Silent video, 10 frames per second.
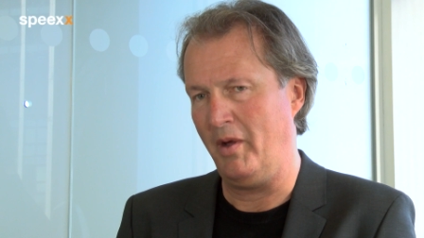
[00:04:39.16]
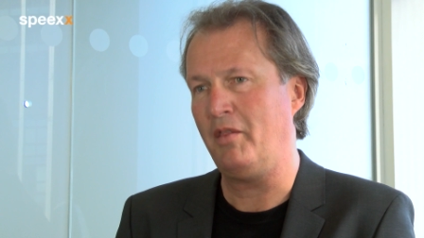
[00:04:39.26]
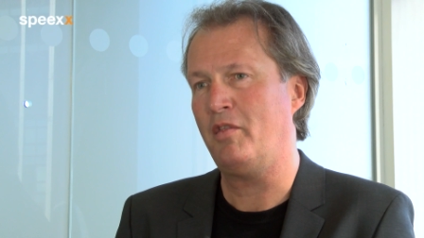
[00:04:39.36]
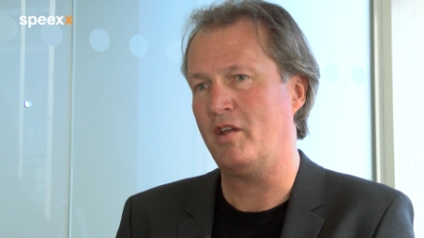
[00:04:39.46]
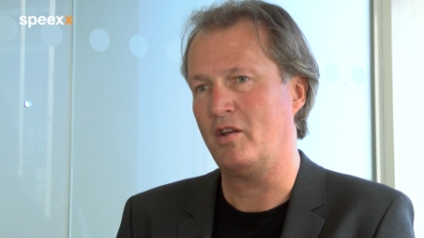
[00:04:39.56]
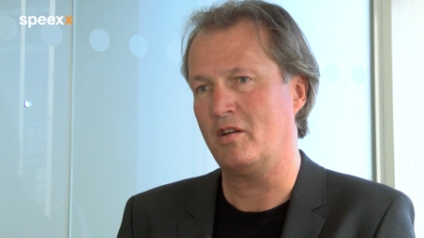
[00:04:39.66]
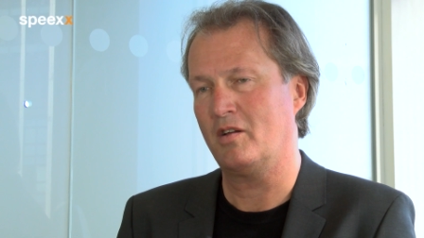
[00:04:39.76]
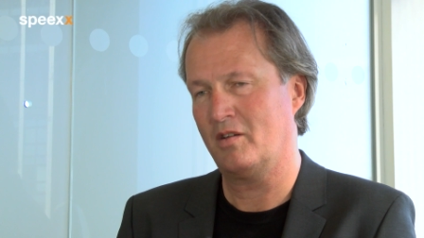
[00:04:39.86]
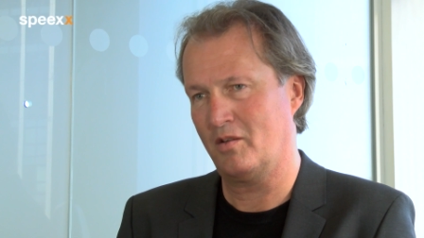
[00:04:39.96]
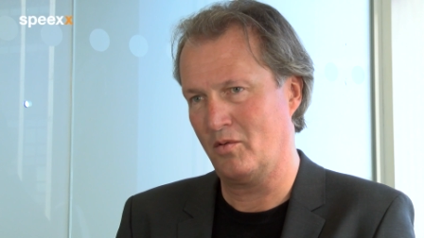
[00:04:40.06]
main thing
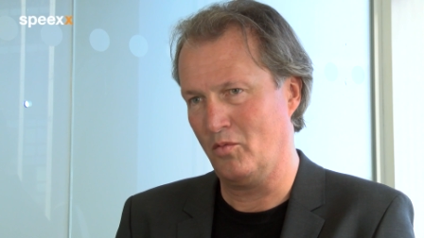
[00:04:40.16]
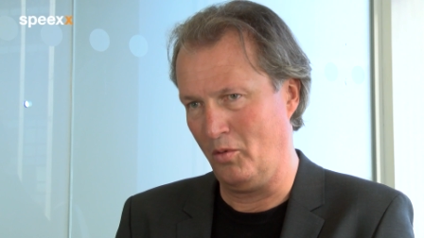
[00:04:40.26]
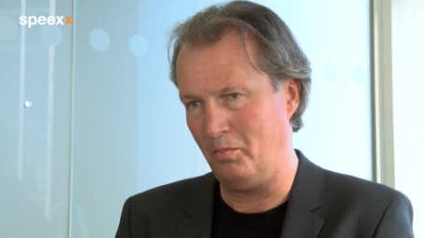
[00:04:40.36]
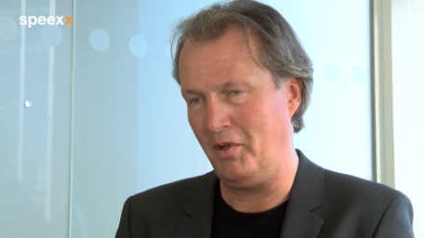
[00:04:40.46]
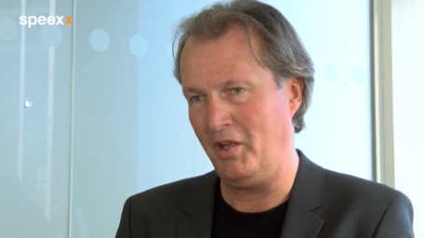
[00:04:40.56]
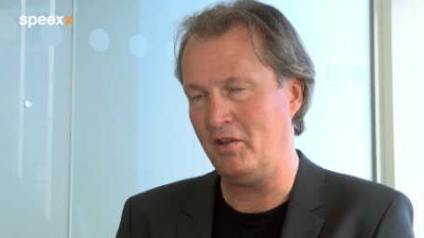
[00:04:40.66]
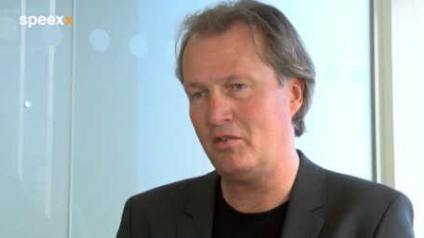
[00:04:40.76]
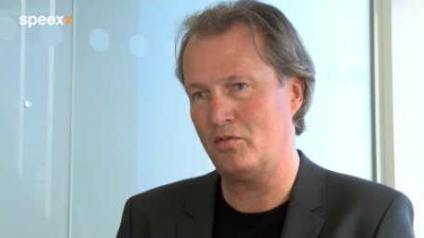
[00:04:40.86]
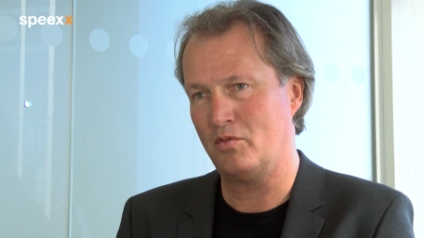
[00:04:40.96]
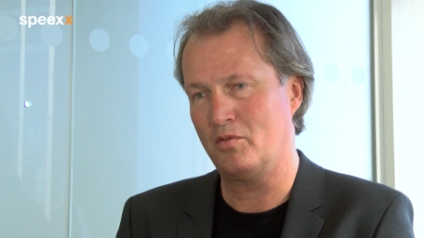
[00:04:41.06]
would be
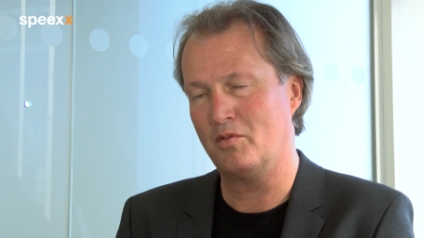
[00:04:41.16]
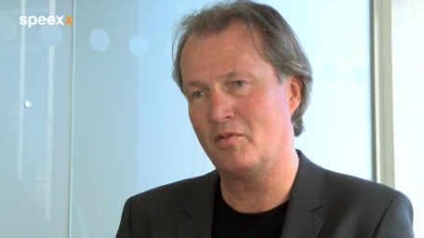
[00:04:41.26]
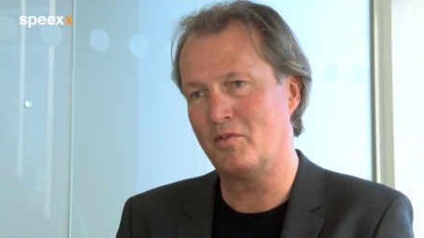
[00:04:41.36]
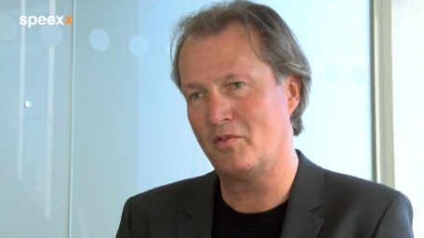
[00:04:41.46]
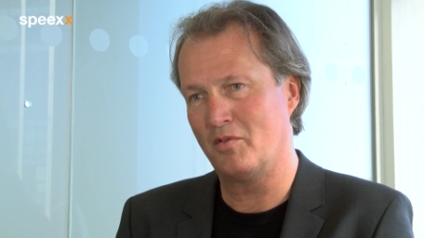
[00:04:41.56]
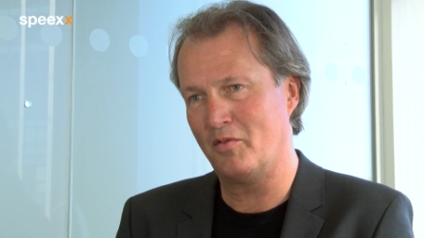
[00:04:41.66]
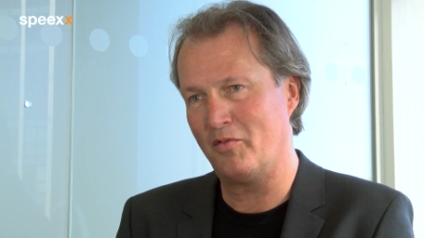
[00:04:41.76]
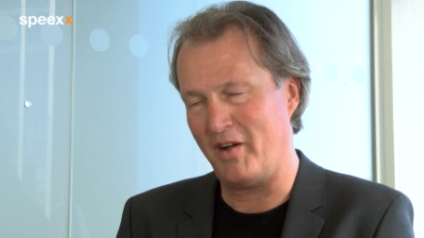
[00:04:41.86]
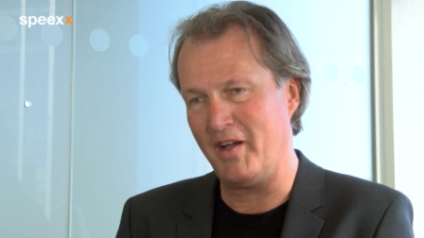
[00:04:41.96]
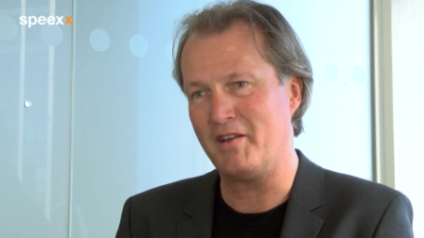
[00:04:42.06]
to
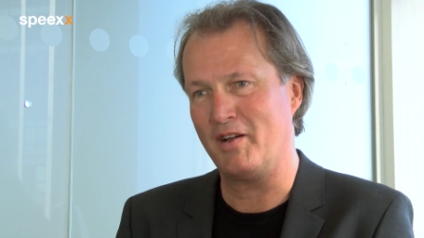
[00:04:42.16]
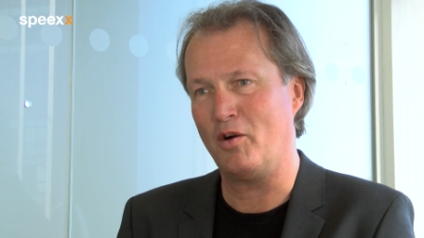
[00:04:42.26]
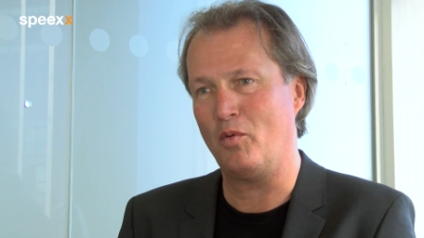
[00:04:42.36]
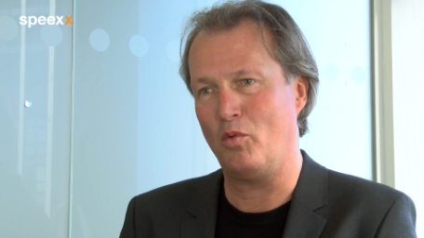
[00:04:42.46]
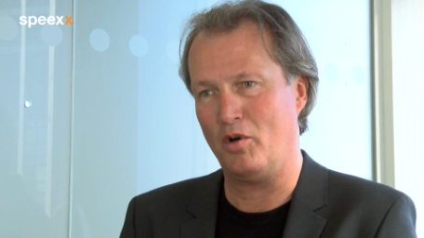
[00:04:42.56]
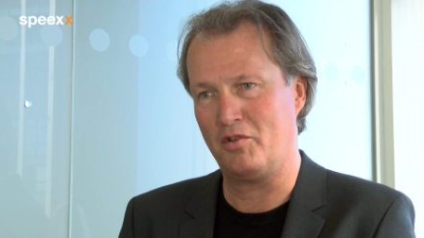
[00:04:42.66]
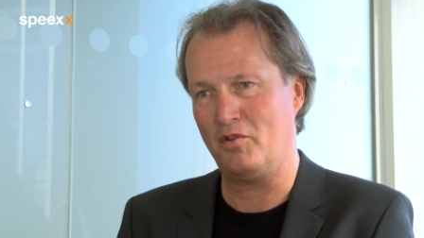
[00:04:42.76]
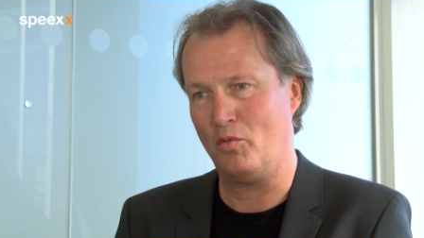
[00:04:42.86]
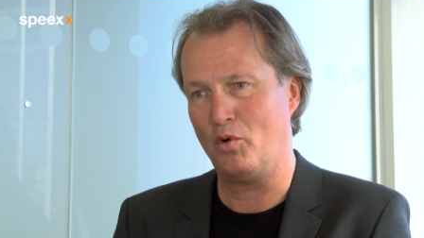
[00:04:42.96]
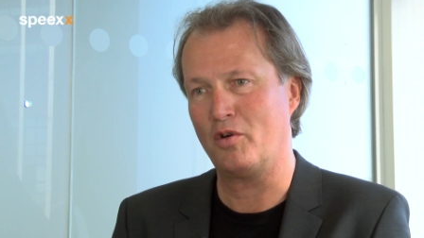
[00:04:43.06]
find out what
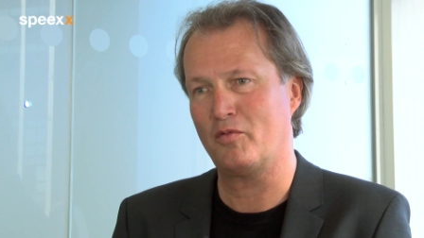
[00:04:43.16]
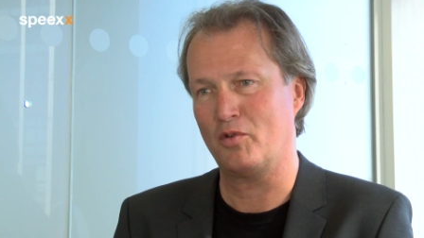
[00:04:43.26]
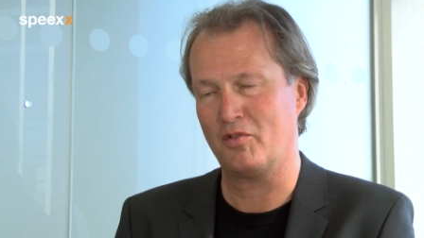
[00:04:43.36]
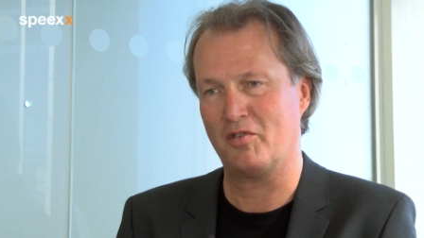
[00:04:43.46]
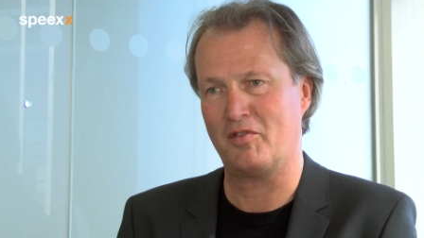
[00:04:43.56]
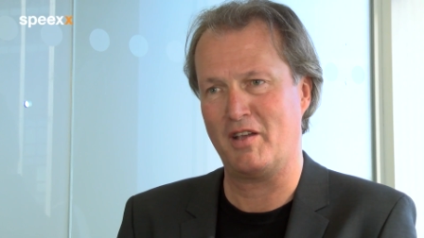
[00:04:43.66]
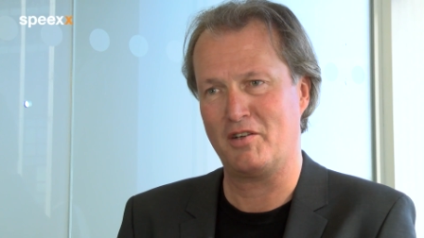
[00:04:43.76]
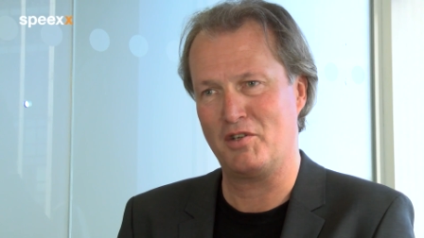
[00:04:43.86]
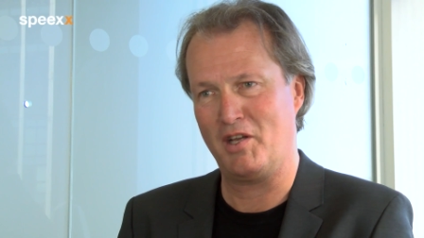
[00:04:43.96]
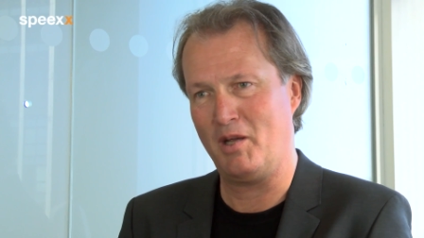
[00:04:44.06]
your workforce is
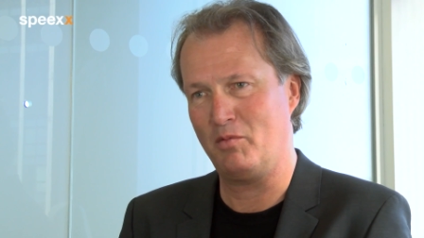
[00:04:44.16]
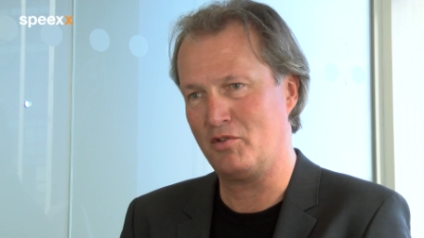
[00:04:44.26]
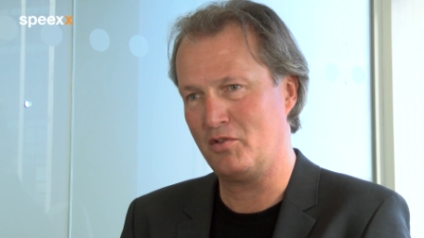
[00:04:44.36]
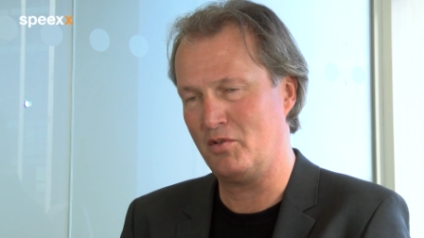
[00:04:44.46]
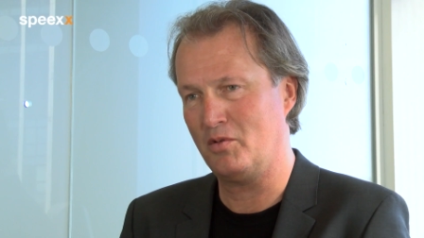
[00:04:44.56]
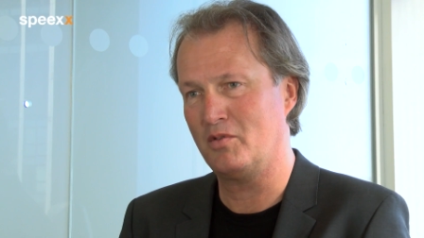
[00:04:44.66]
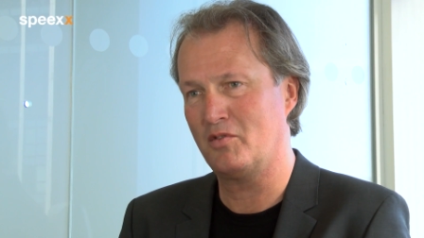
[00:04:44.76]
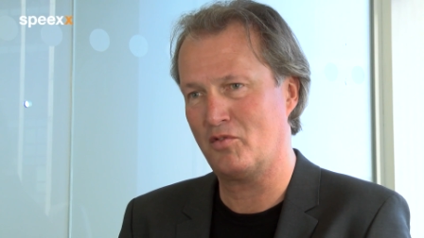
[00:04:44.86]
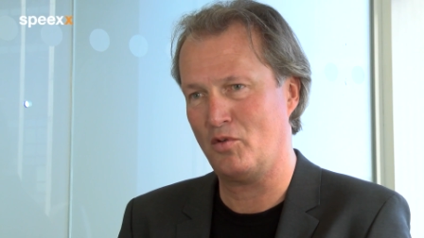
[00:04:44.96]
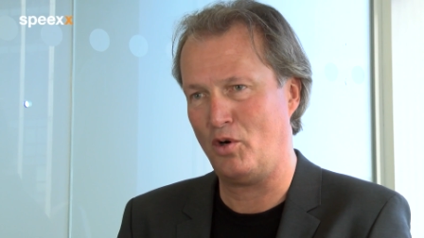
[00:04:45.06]
actually able to do.
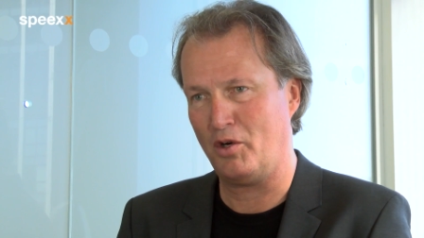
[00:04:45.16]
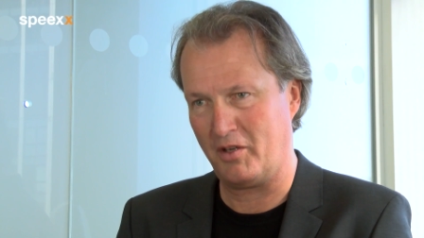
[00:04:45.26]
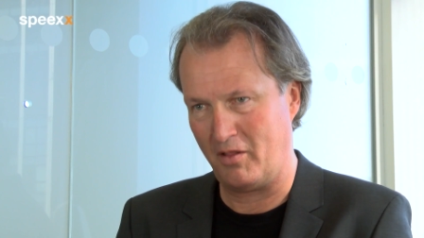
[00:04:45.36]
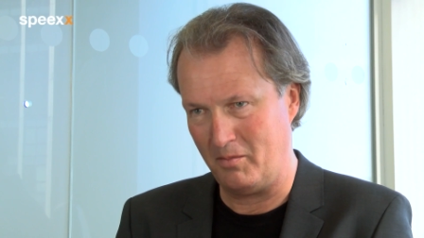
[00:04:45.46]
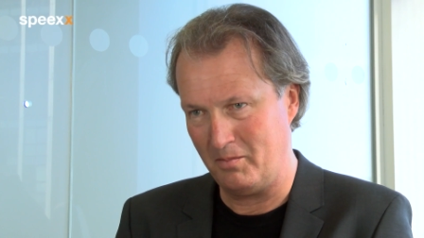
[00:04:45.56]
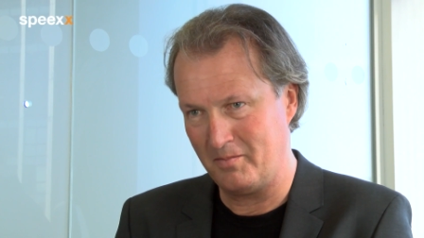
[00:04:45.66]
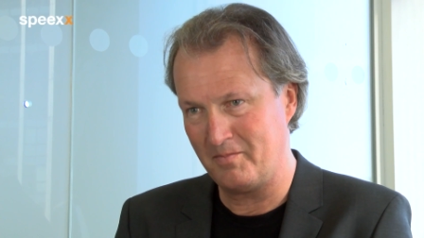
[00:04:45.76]
So audit them.